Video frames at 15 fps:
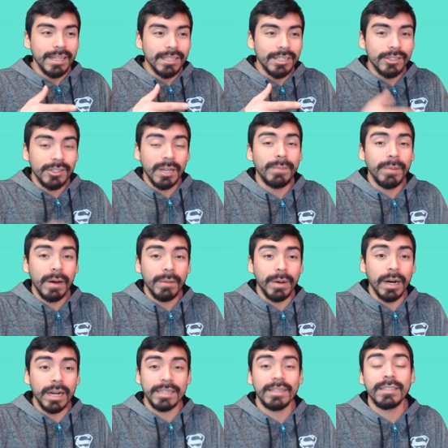step up
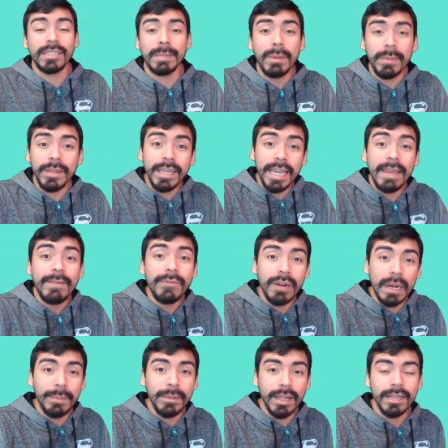uh, step up the game
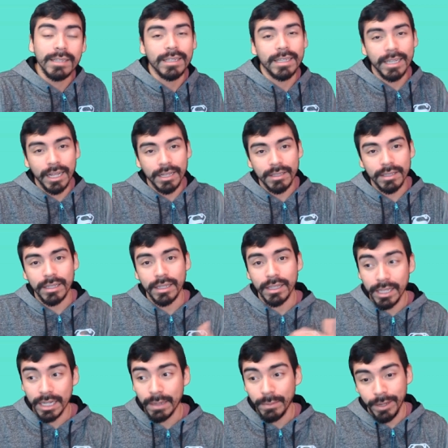for MLS against
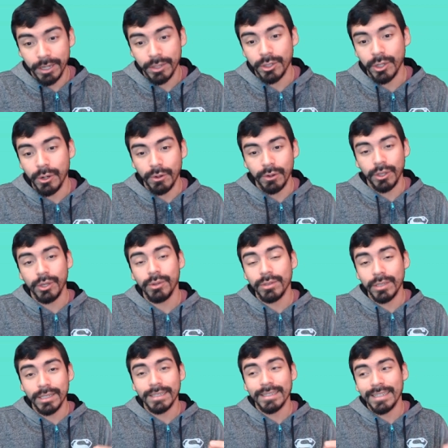Liga MX. So
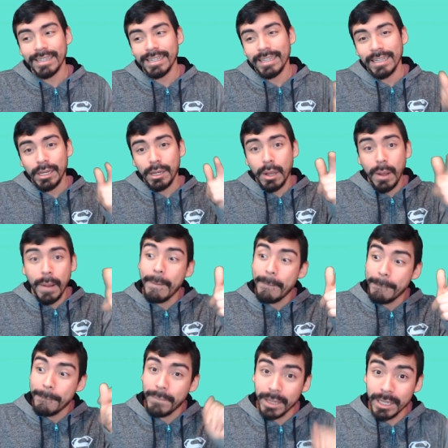Houston
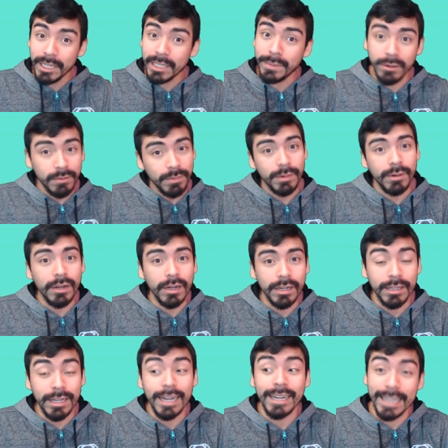Please prove me
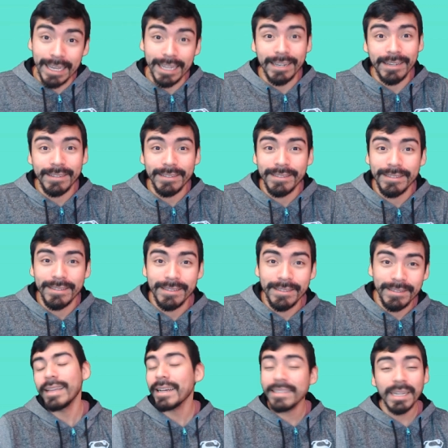wrong again.
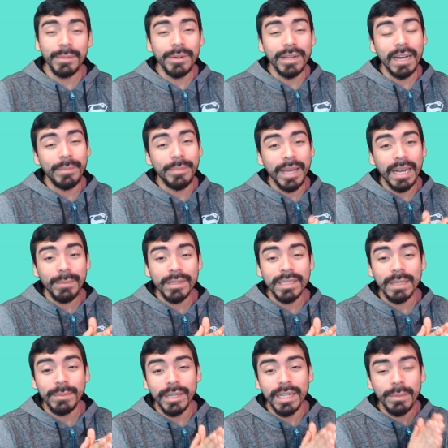Next up, we got Panama
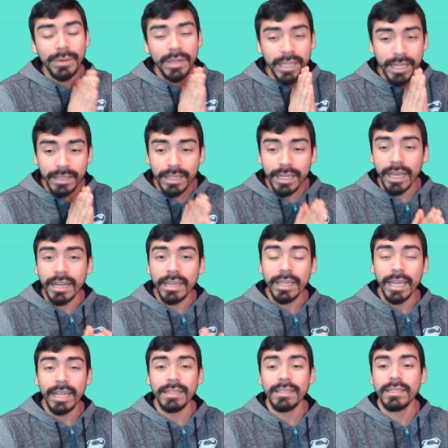Team Independiente
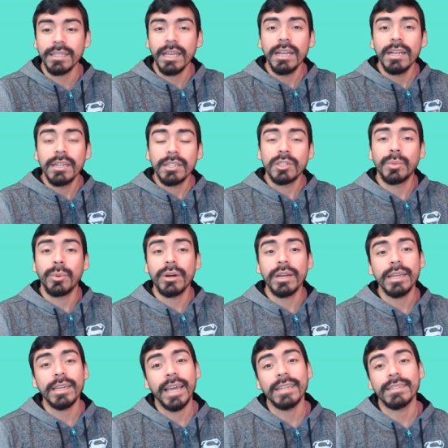against
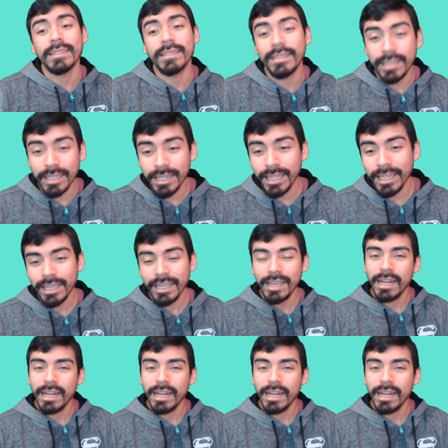Sporting Kansas City.